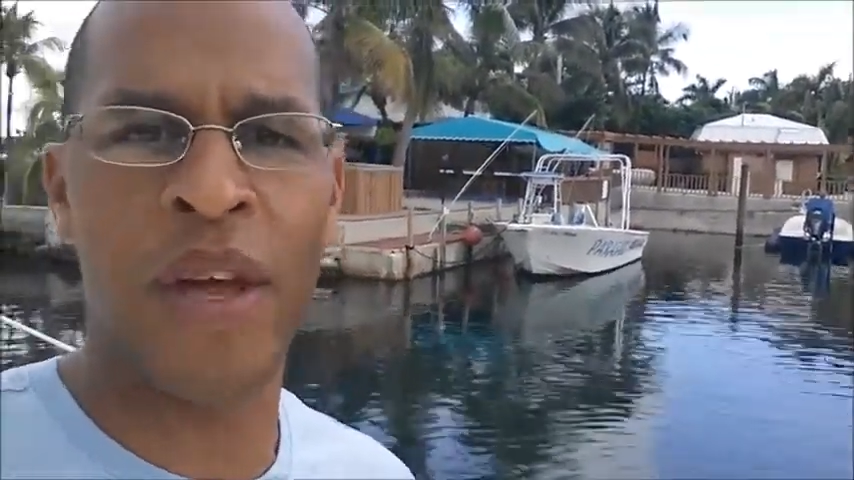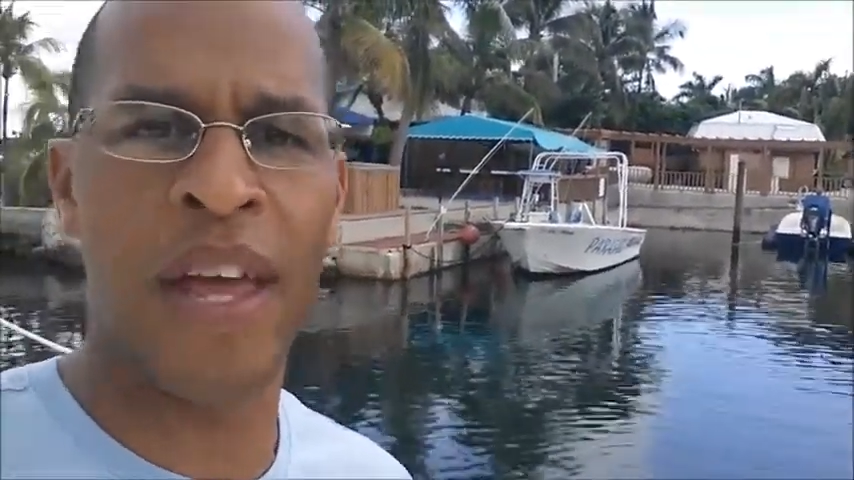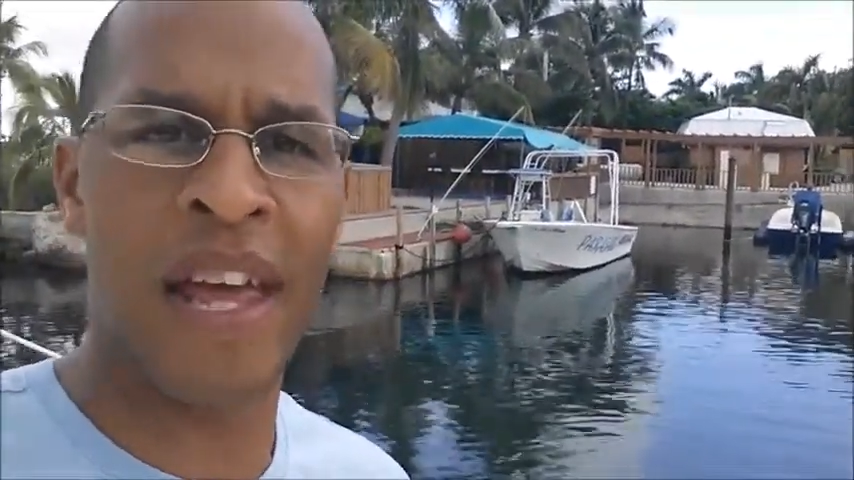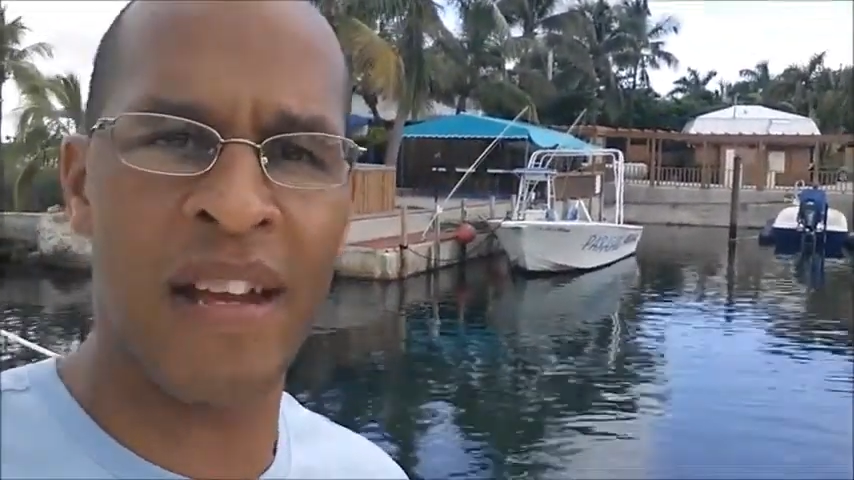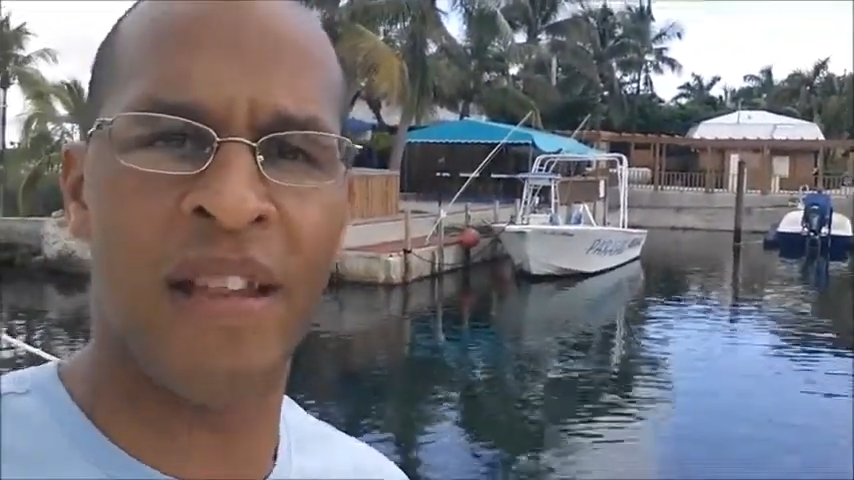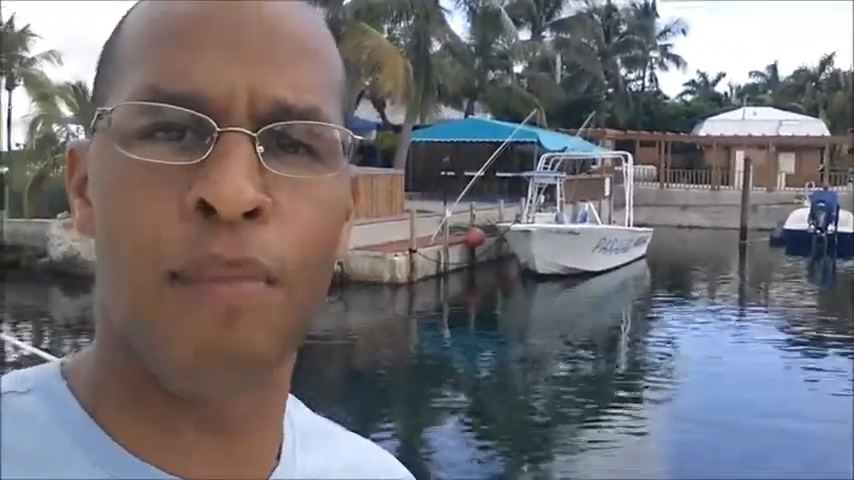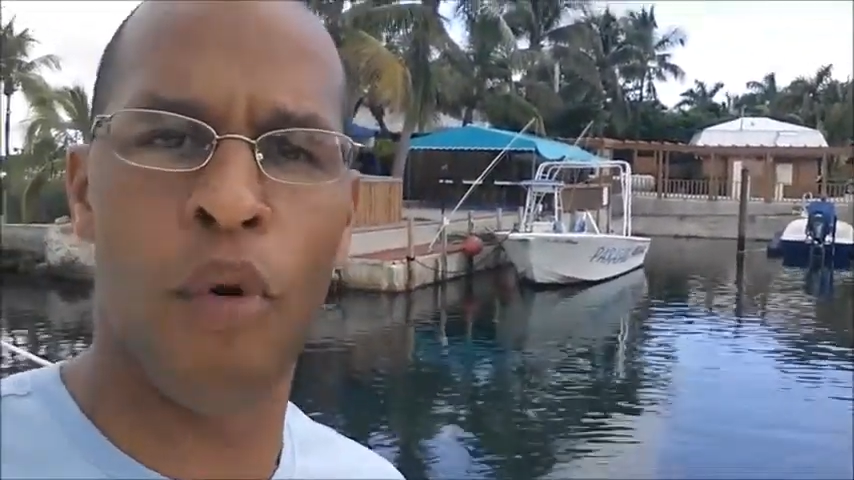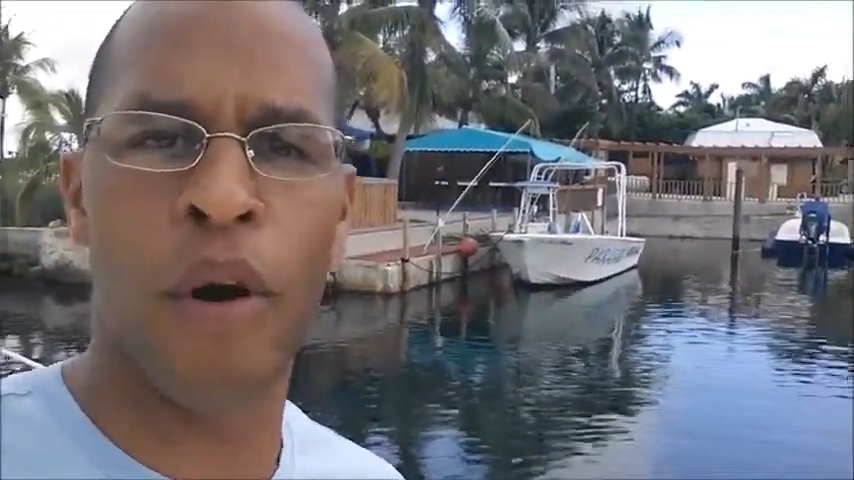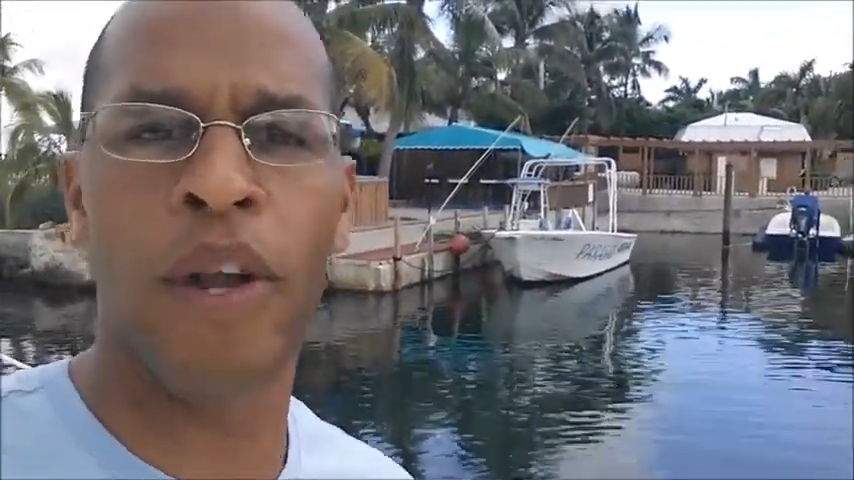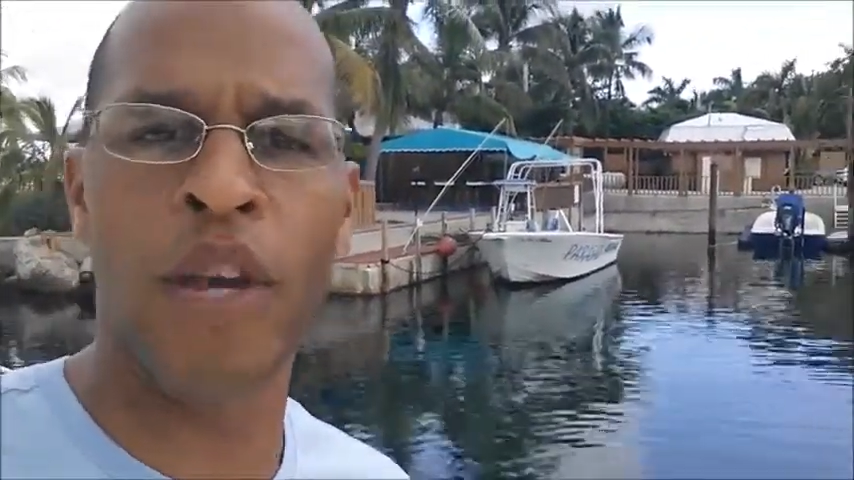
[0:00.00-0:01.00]
can get to the
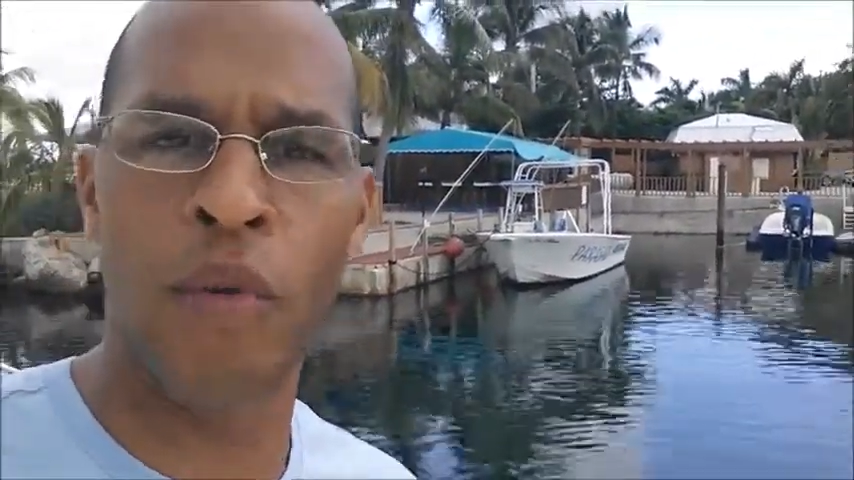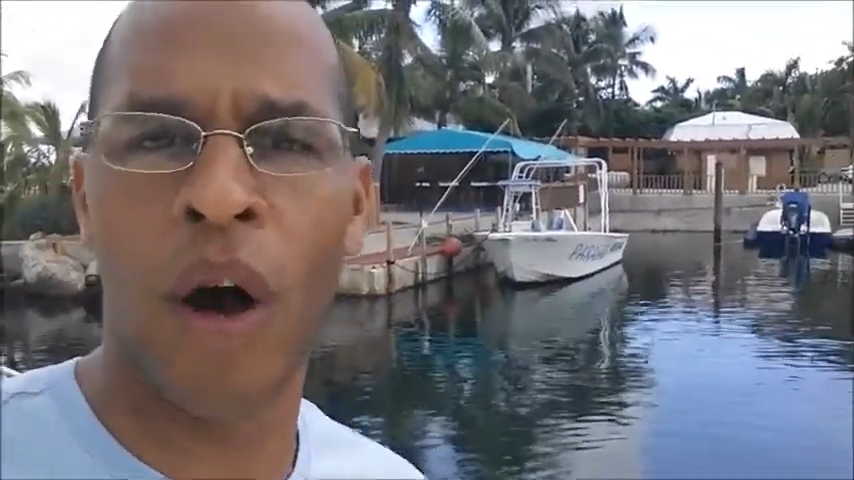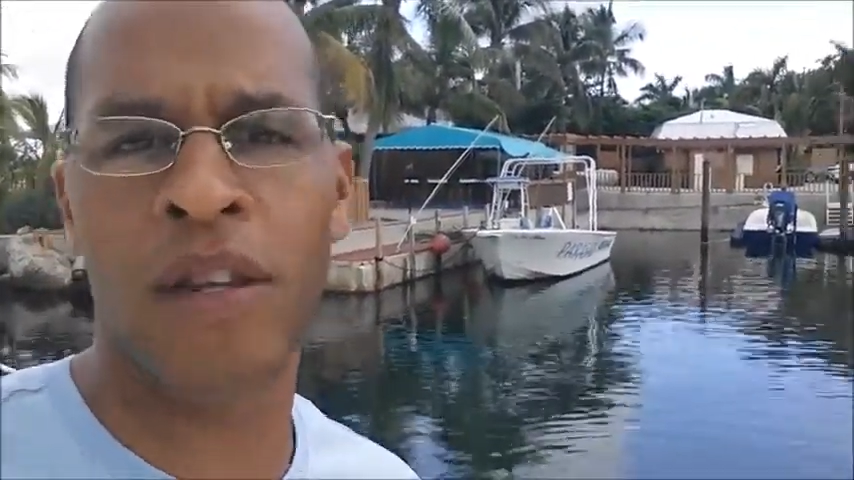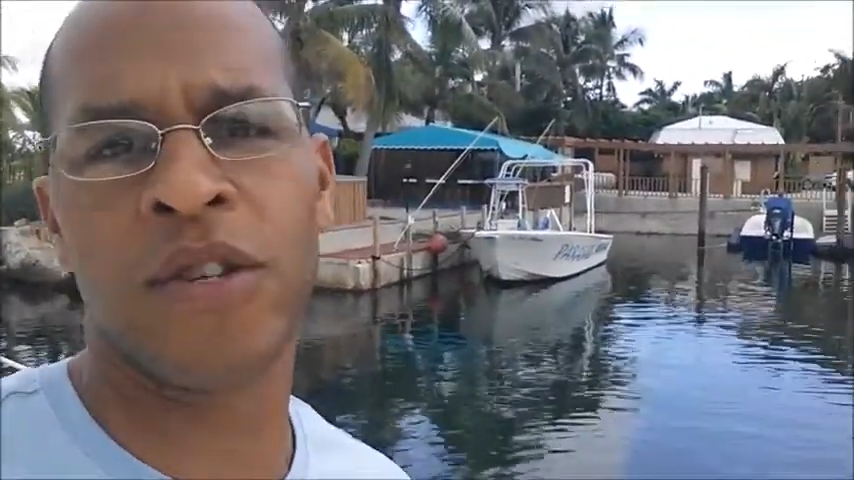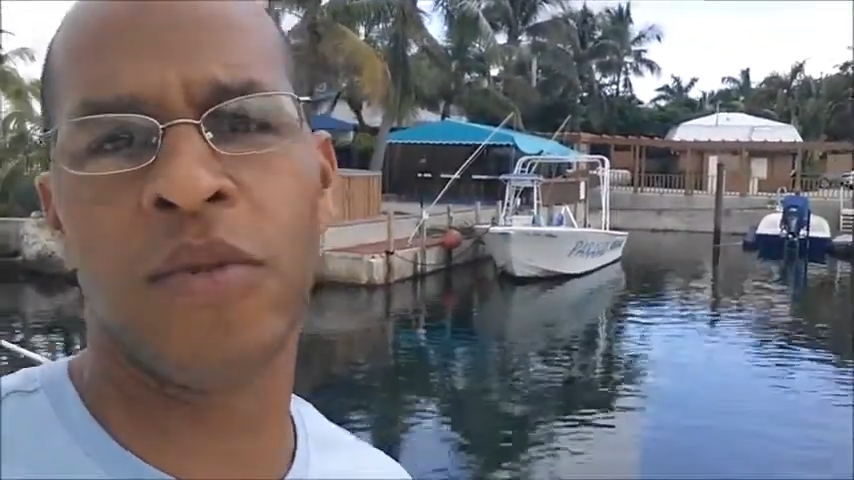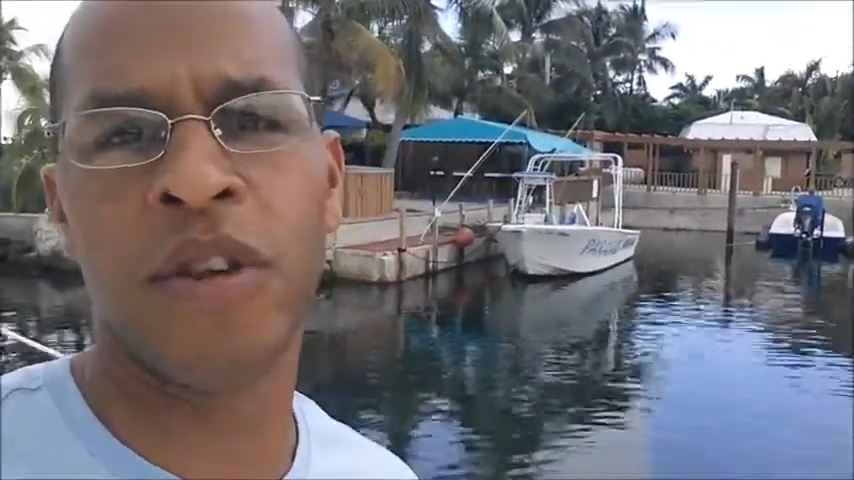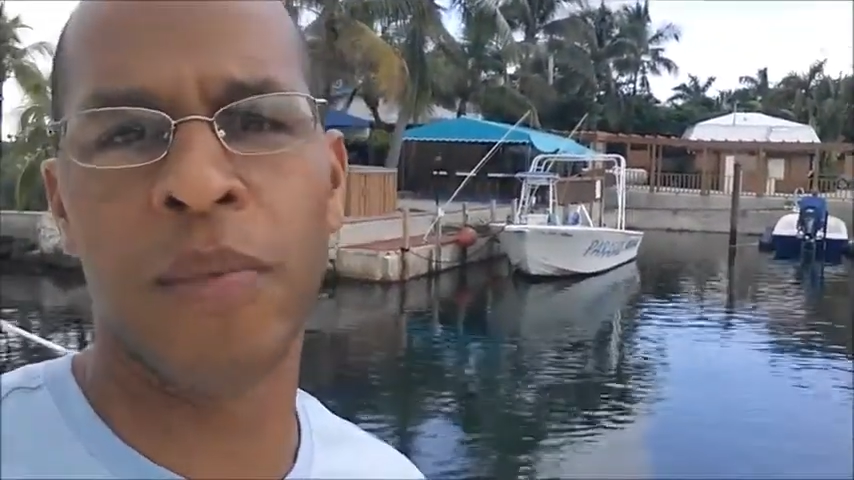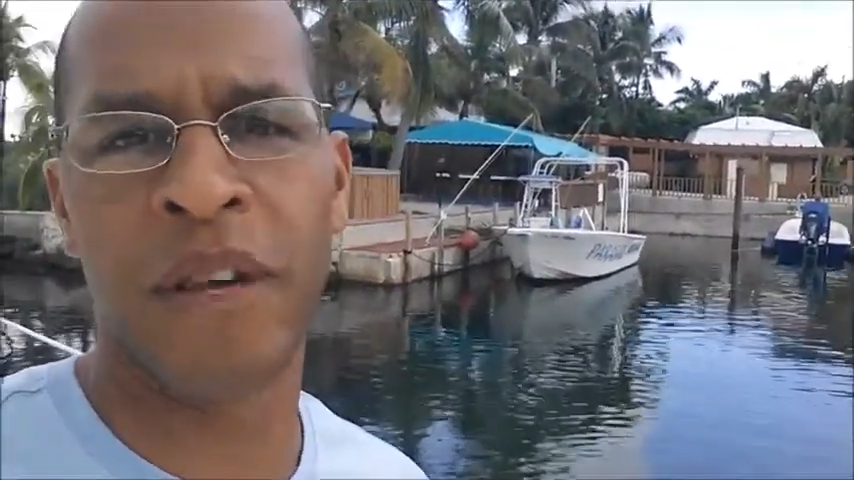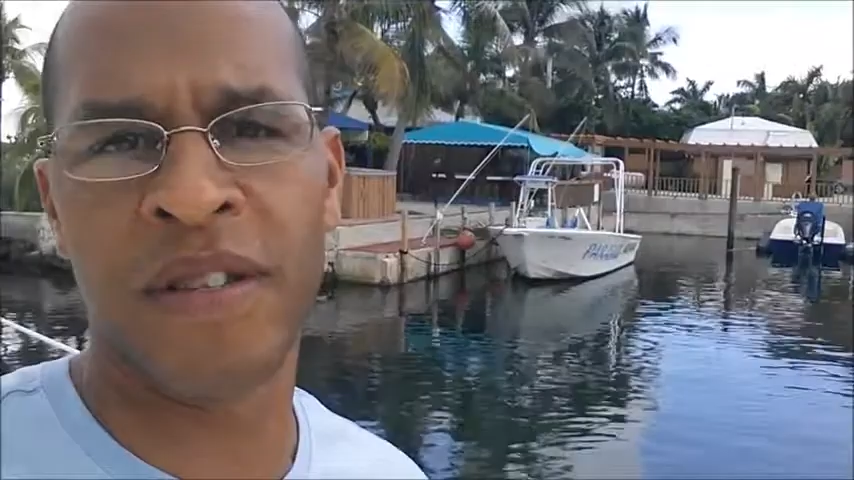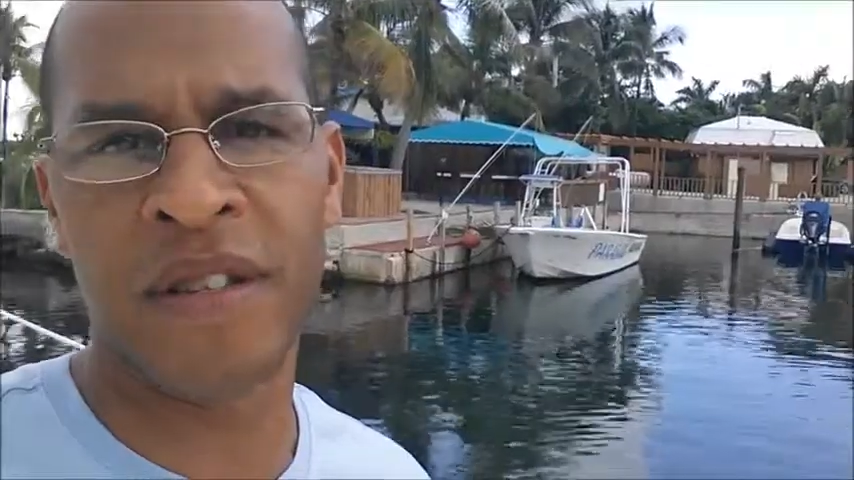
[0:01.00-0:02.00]
point you want to in your
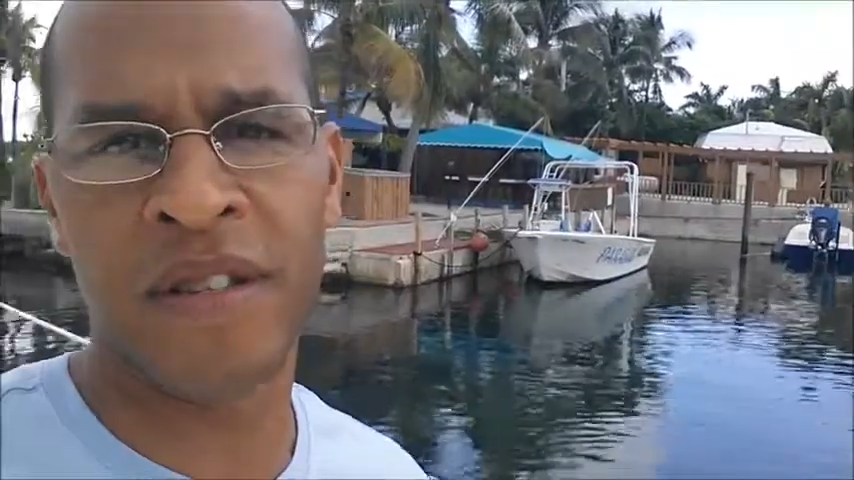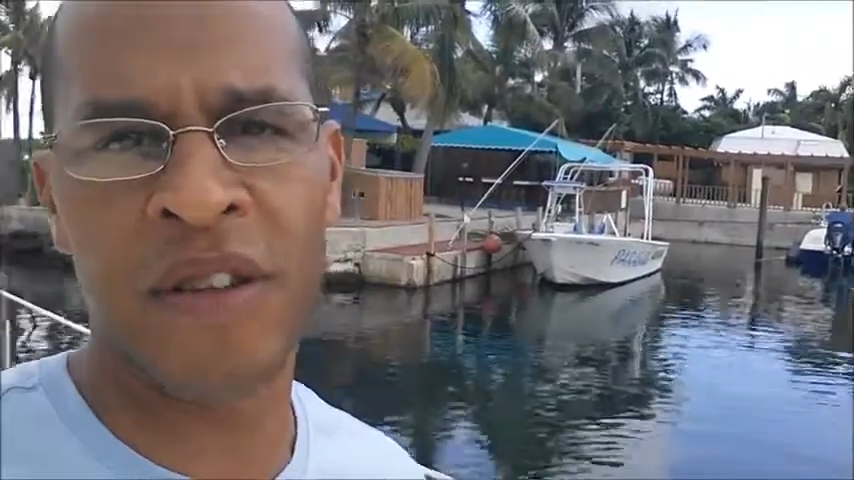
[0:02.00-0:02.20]
business.